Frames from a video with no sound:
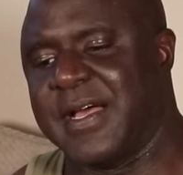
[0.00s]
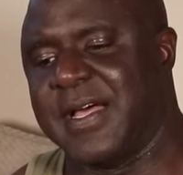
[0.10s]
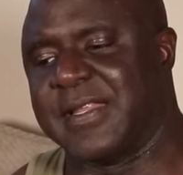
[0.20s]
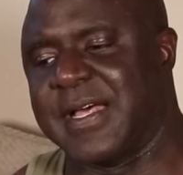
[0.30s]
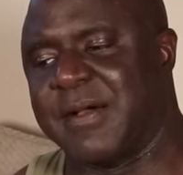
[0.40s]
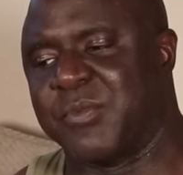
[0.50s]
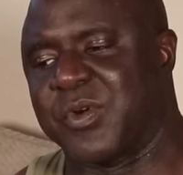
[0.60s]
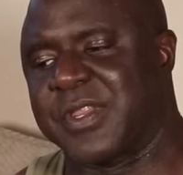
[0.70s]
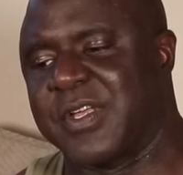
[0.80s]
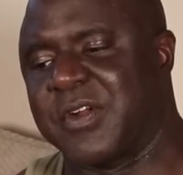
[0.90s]
a lot
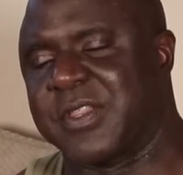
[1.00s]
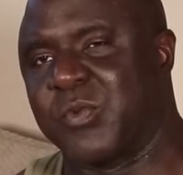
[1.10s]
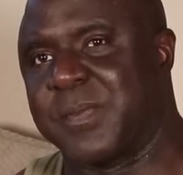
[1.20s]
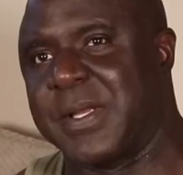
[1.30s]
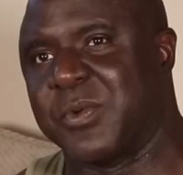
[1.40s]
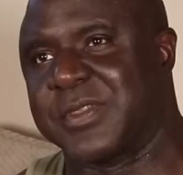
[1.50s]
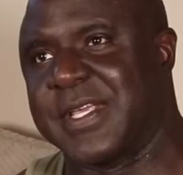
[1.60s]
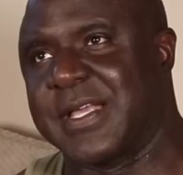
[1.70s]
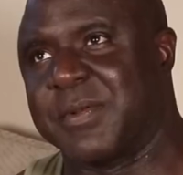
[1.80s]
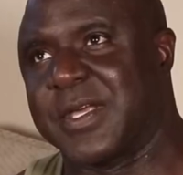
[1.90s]
more serious than what people
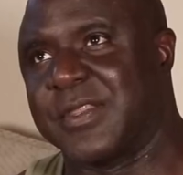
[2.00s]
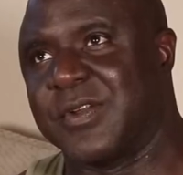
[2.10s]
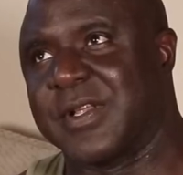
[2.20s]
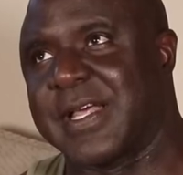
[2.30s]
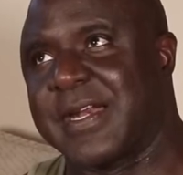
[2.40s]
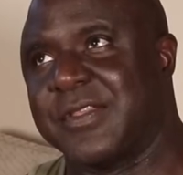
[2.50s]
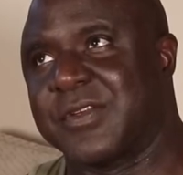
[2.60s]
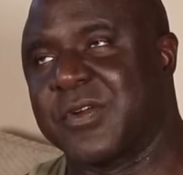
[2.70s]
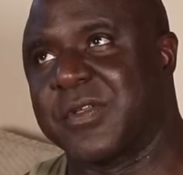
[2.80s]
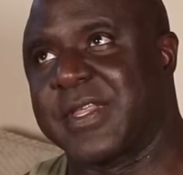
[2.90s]
think? Because you know a lot of
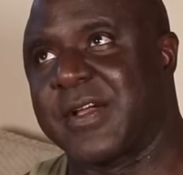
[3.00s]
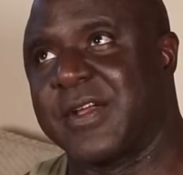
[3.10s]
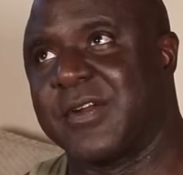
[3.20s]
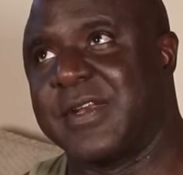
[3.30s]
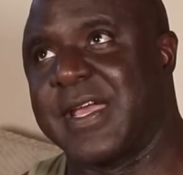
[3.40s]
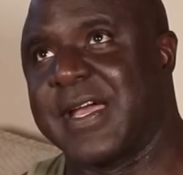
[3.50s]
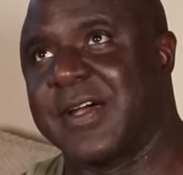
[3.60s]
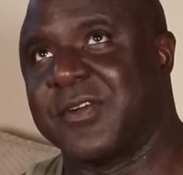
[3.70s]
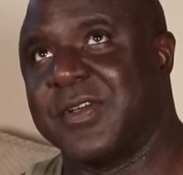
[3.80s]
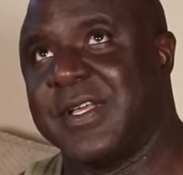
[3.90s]
these girls out here
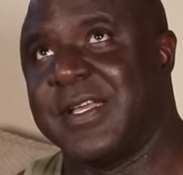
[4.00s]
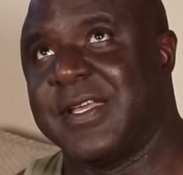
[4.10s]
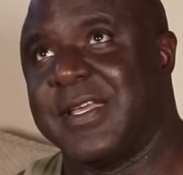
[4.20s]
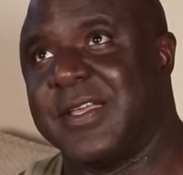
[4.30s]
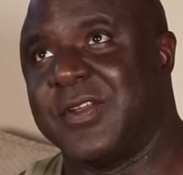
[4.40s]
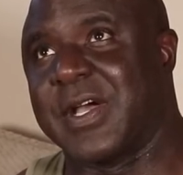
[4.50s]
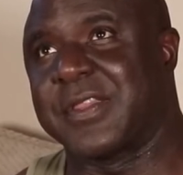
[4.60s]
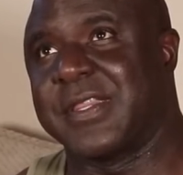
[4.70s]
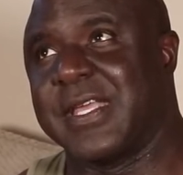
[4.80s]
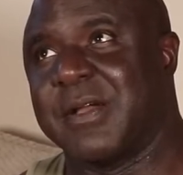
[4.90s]
now, you know,
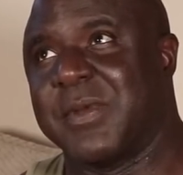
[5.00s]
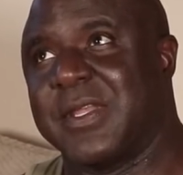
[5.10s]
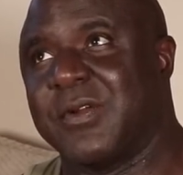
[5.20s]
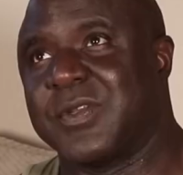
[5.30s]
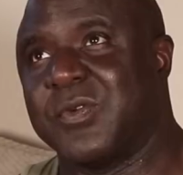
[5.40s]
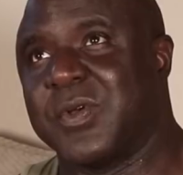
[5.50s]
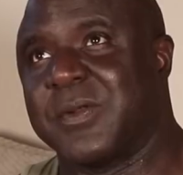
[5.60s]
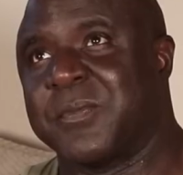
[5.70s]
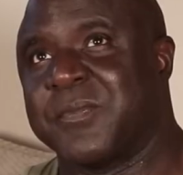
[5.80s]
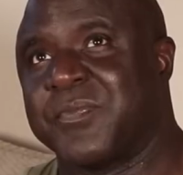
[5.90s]
I see them and they're
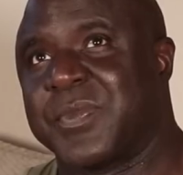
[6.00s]
doing